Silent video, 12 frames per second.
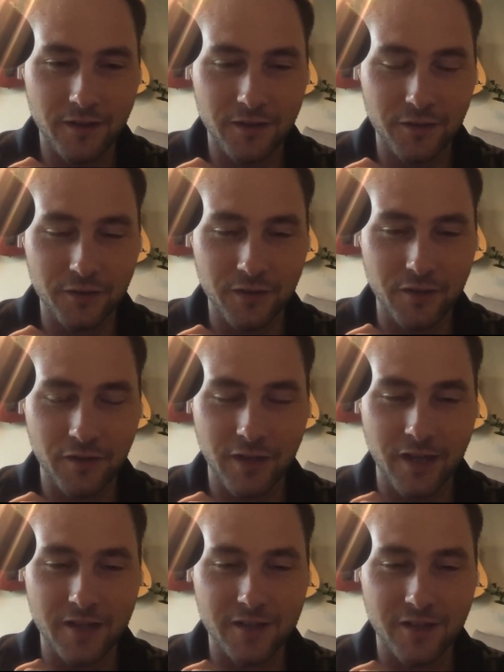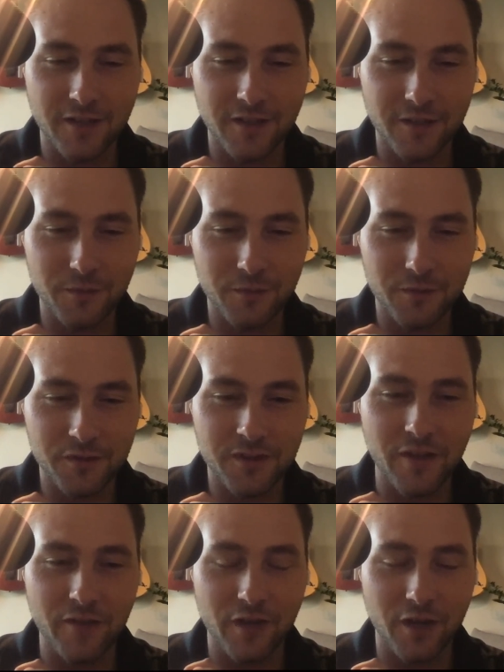you'll never guess it,
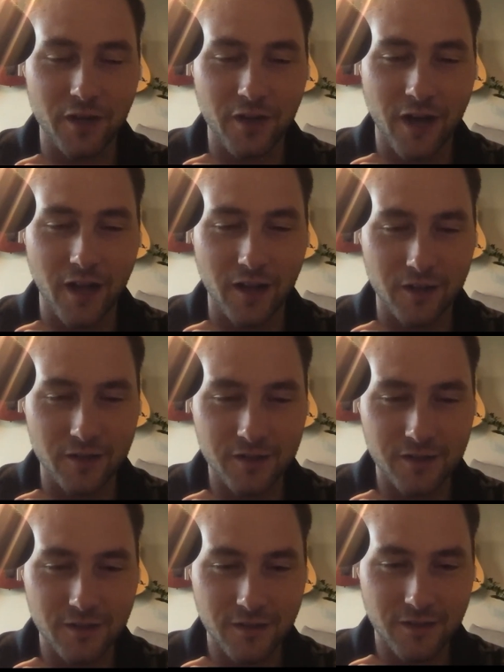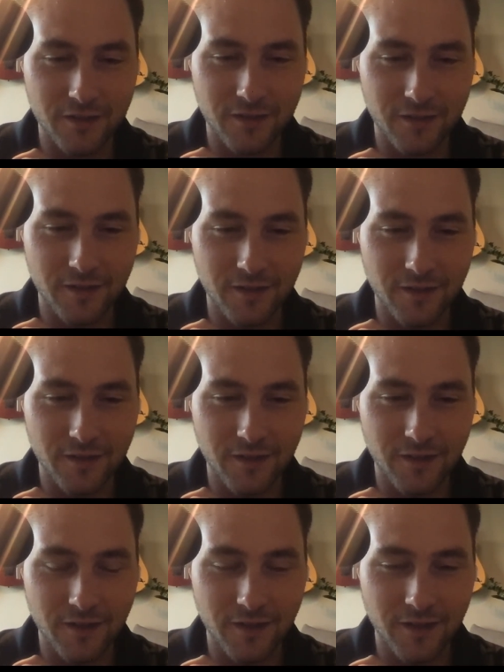$700.
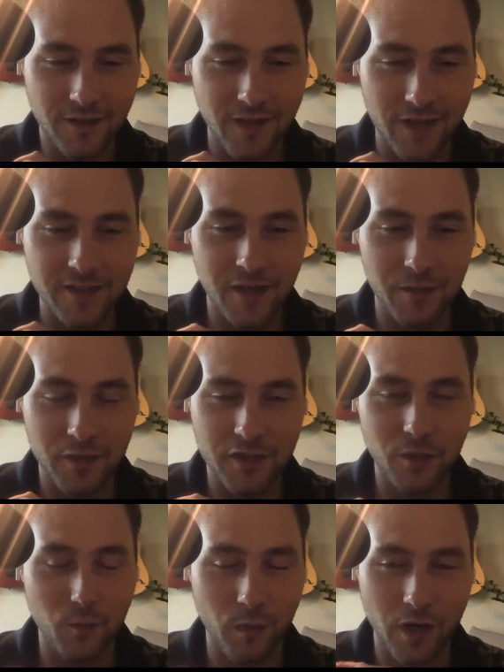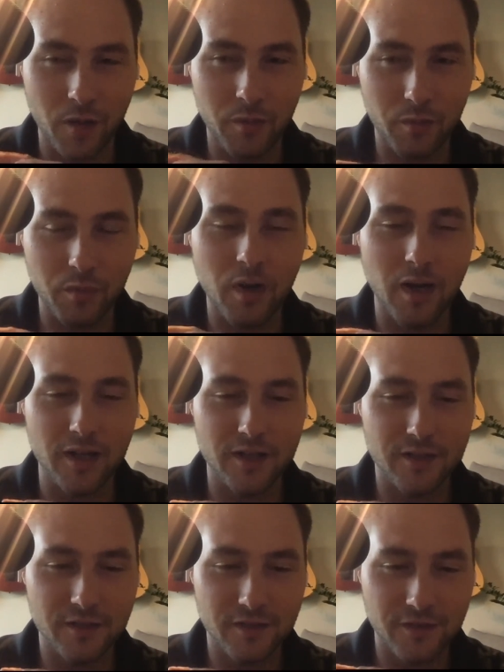That's how much it went up in
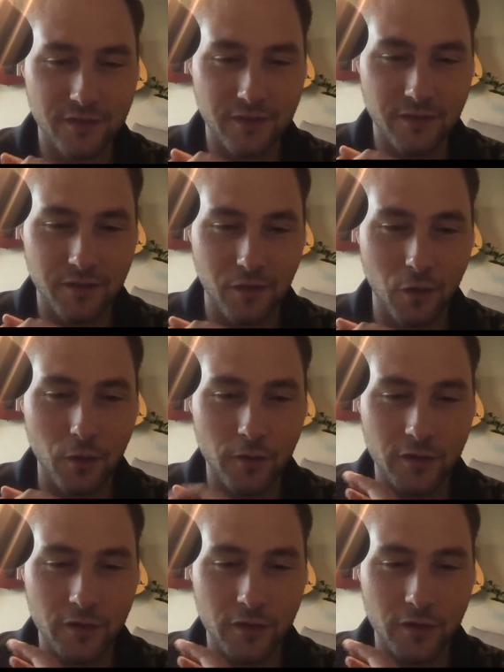price. Over